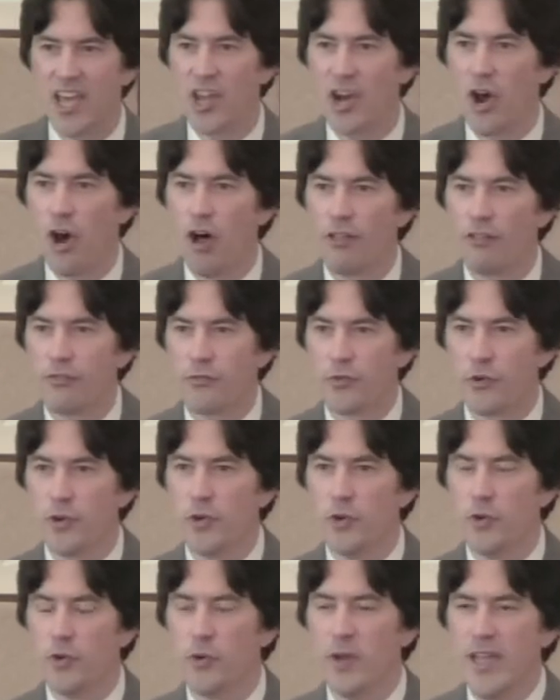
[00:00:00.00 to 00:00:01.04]
and all
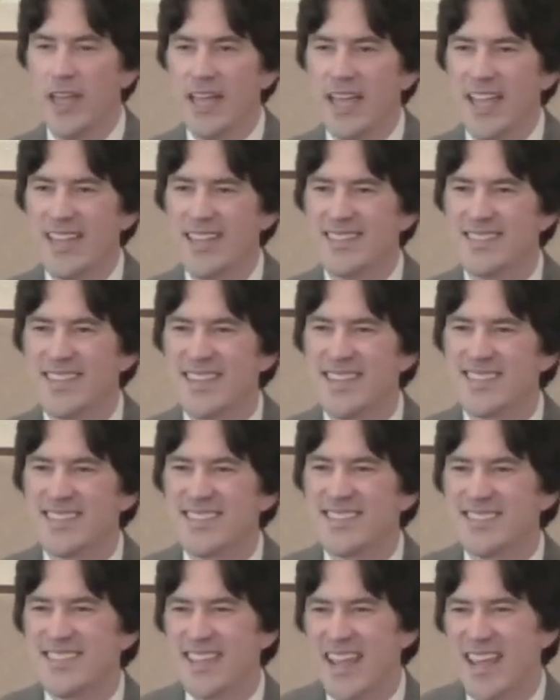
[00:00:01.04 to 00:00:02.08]
through is
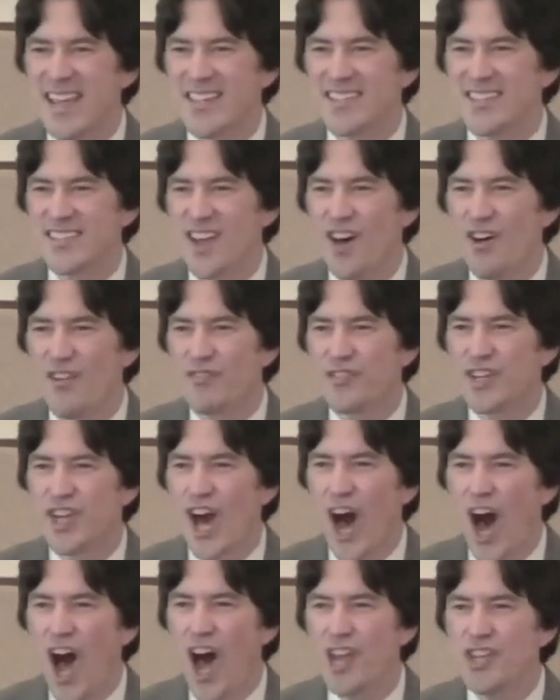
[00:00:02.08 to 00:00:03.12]
this sense of
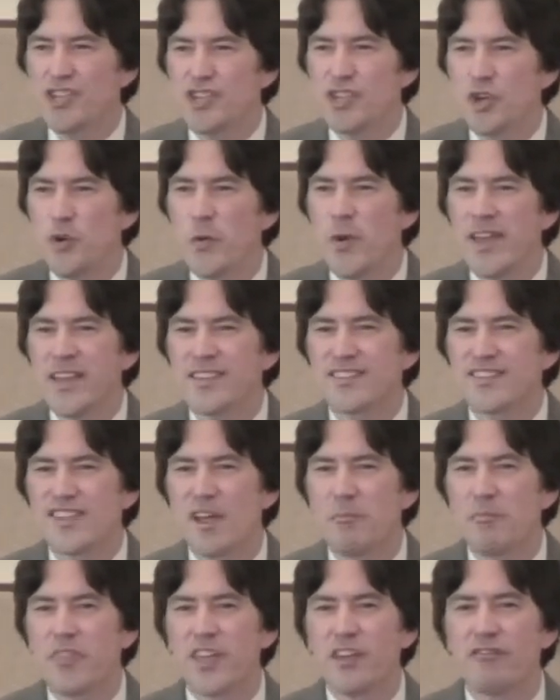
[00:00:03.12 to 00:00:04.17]
God doing
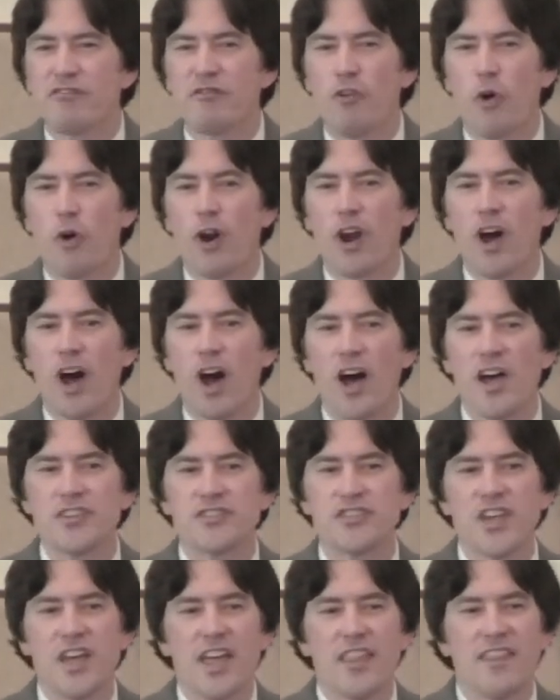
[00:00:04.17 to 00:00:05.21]
something for
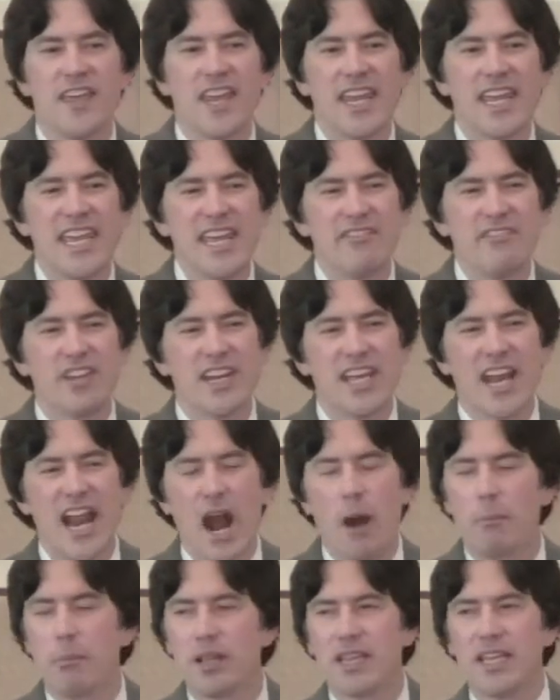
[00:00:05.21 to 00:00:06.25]
us that even in
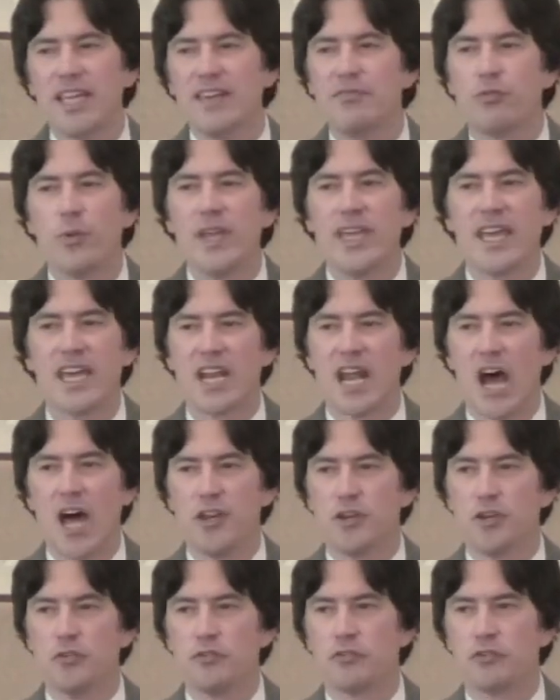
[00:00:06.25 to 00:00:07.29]
our belief we
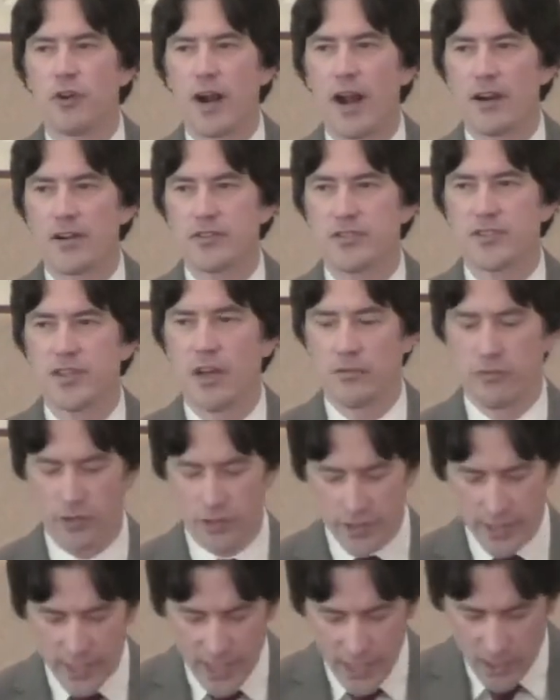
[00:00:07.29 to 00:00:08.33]
cannot do for ourselves.
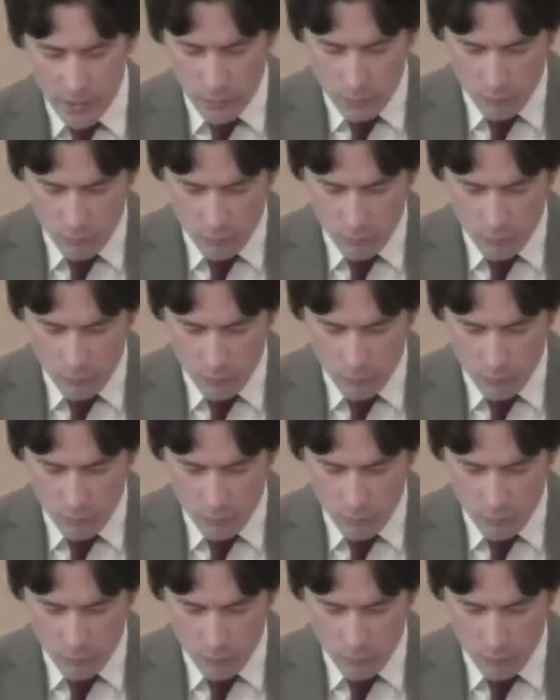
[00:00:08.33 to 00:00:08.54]
Look again at